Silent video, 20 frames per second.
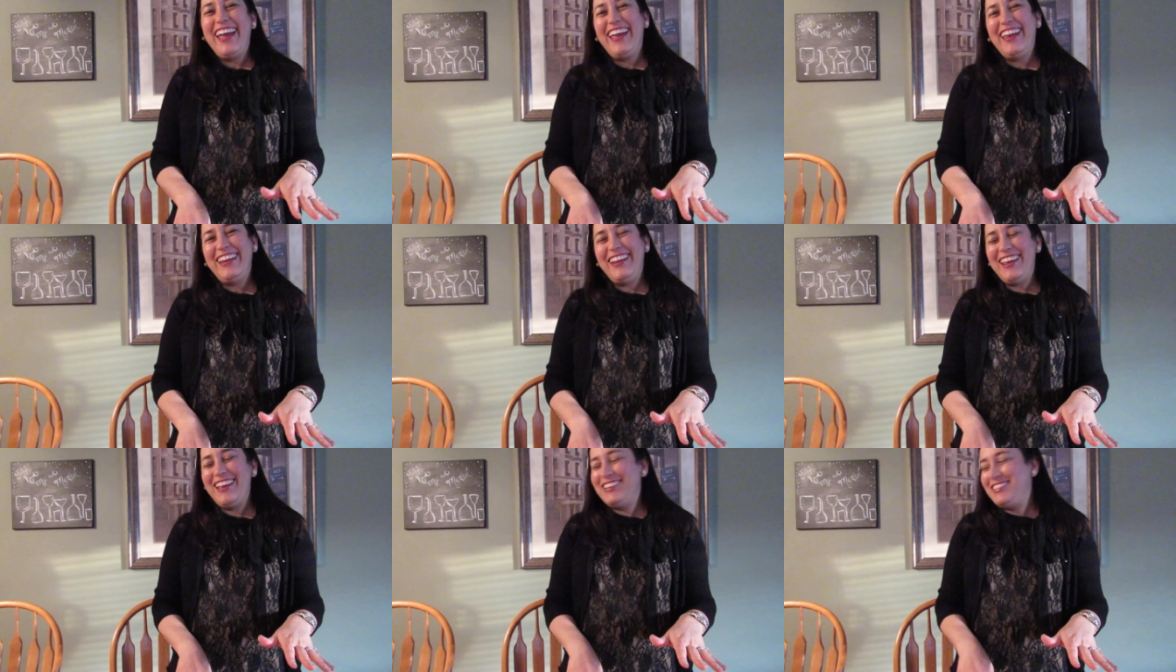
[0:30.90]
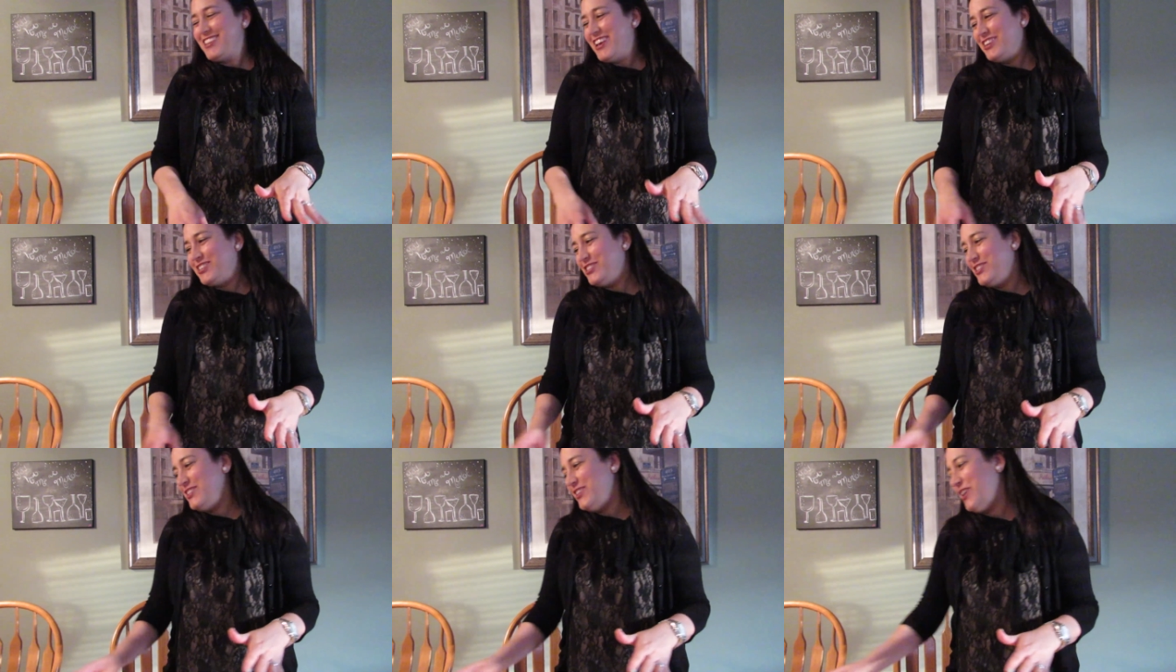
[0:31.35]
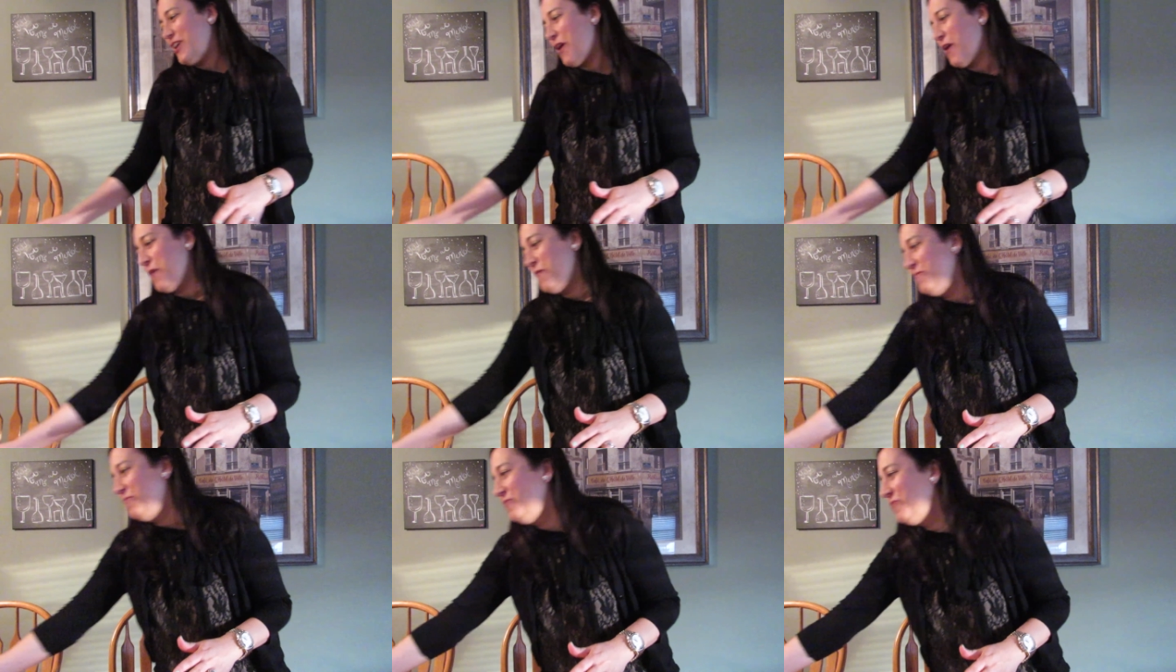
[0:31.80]
and it's actually,
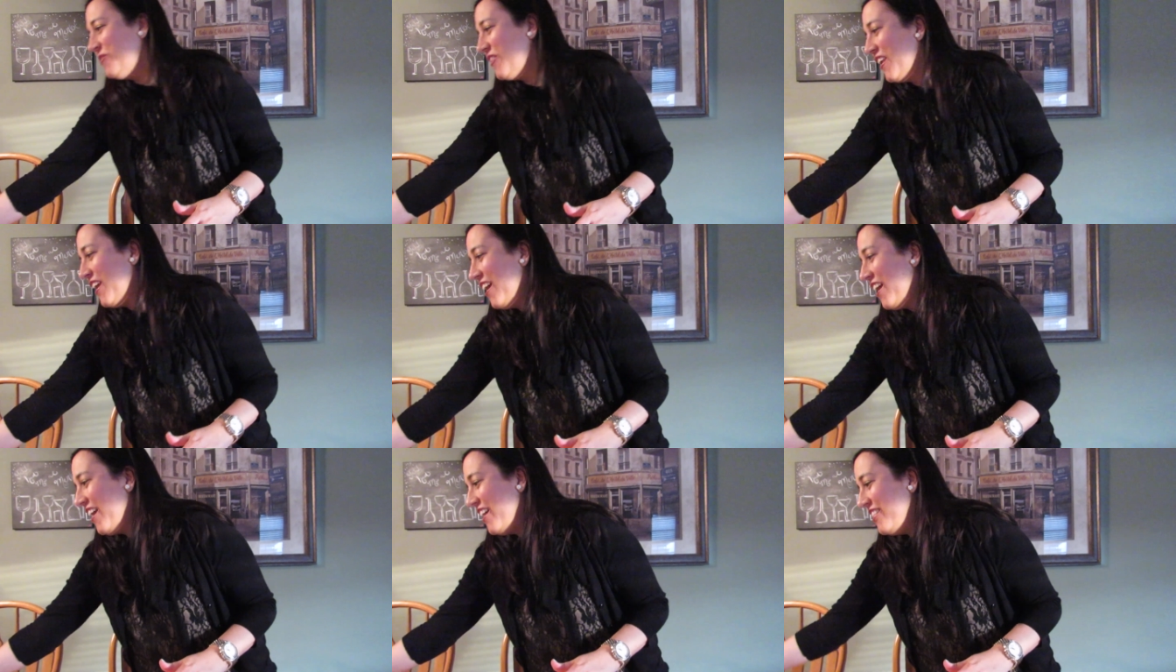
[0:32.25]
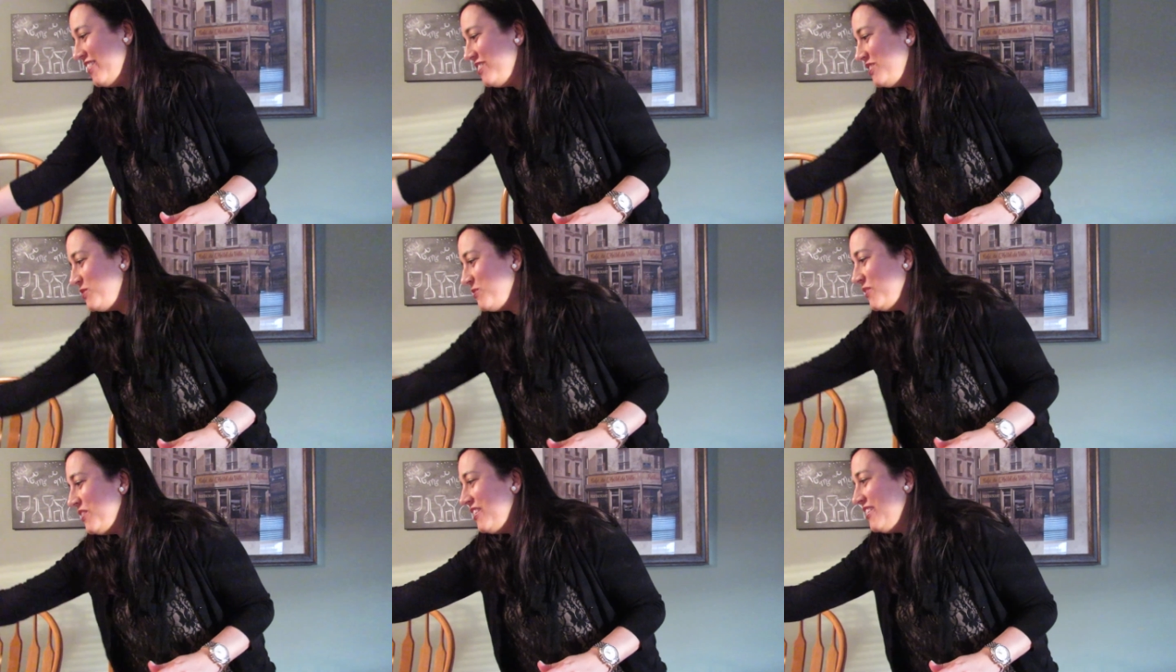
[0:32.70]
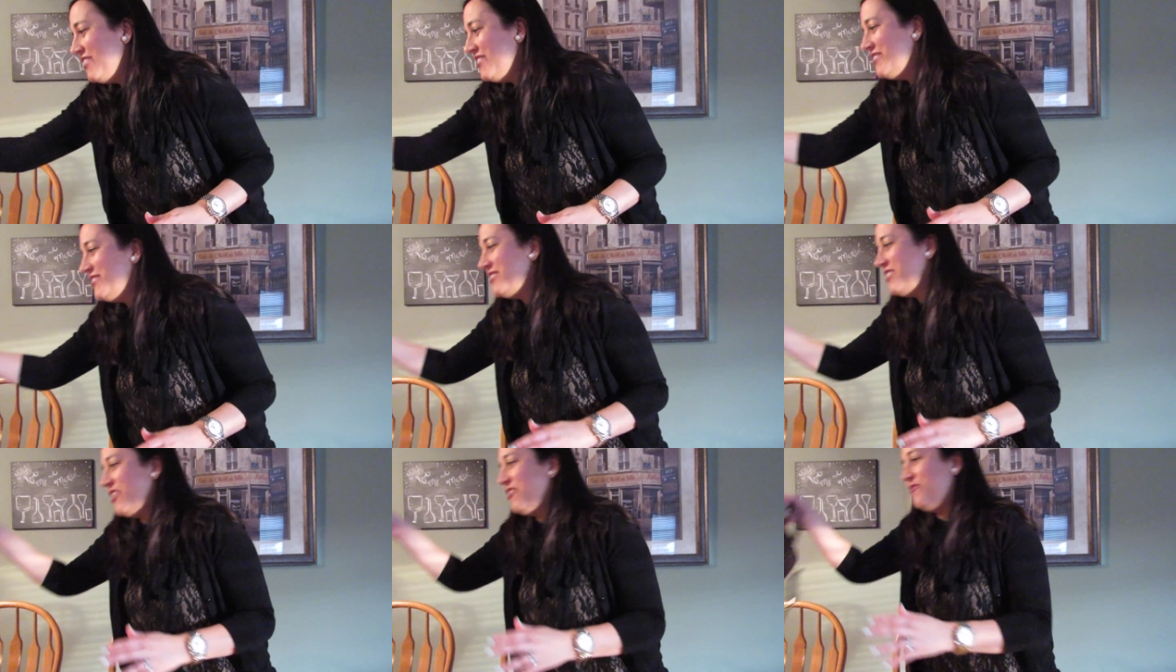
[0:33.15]
um, this one
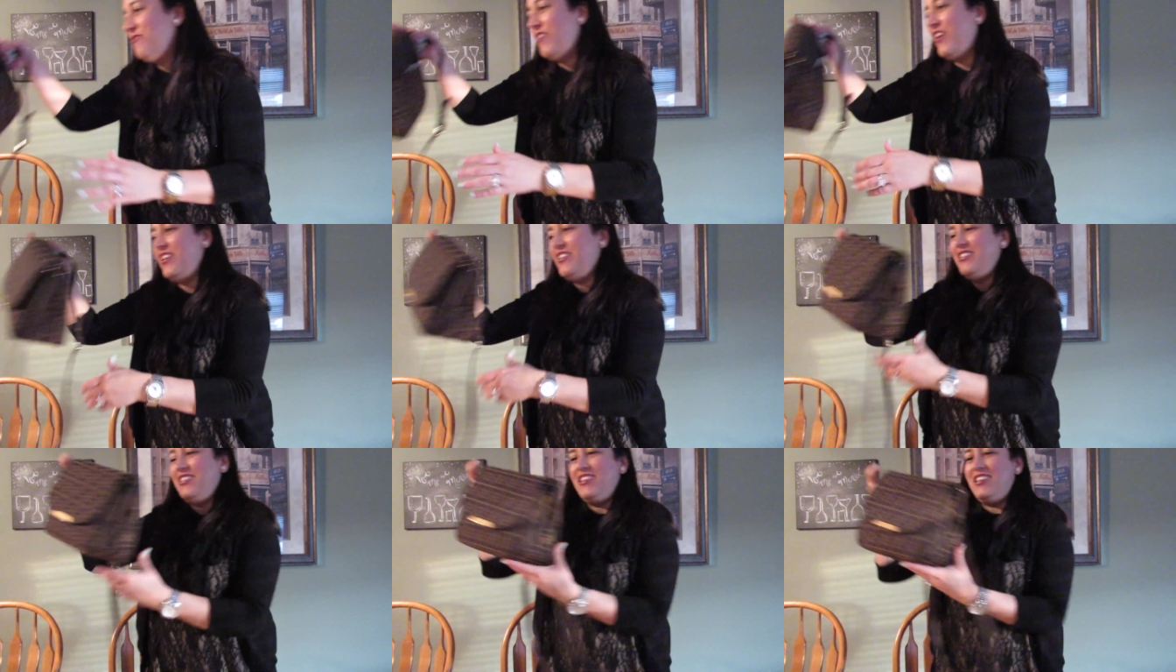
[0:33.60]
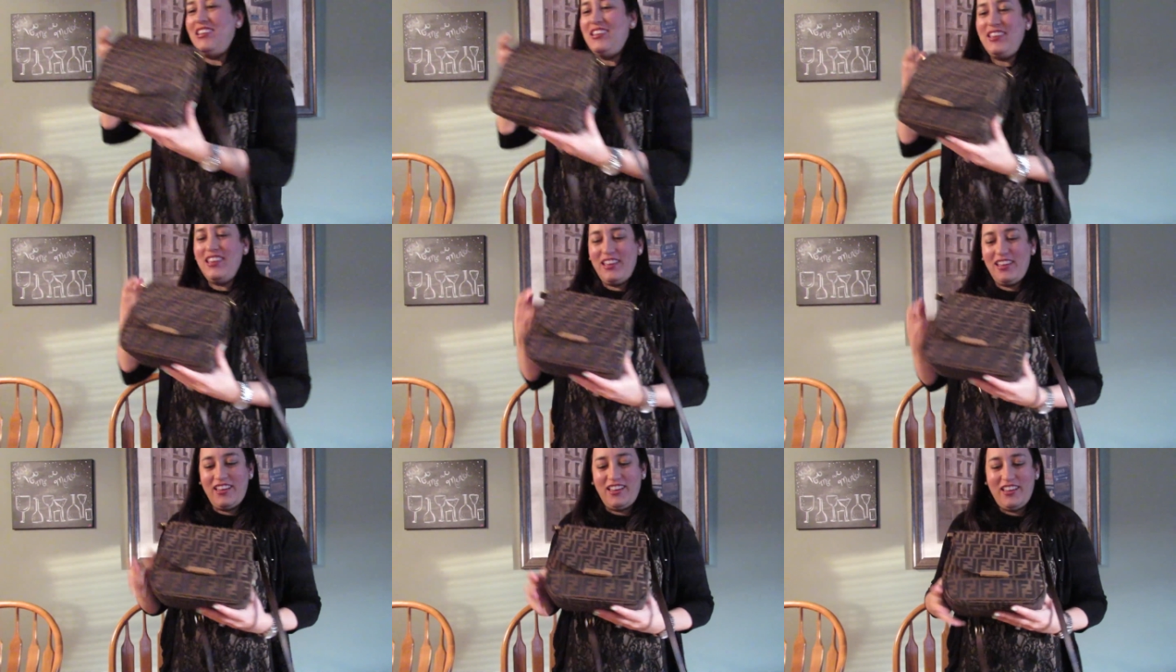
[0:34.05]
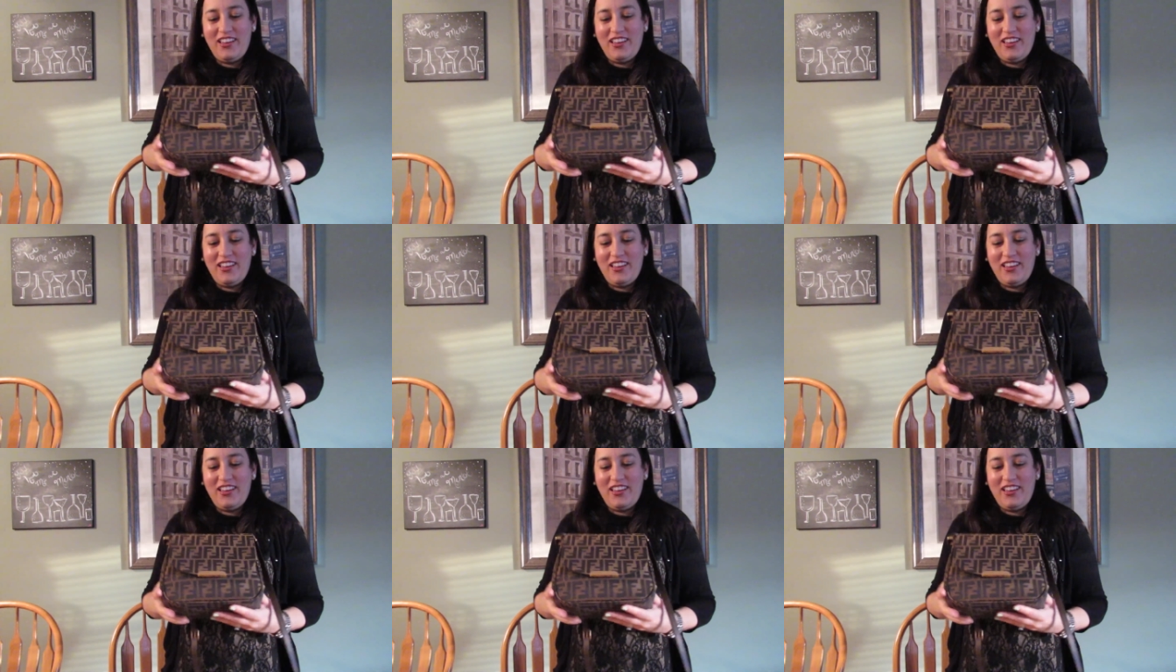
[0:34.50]
is a Fendi.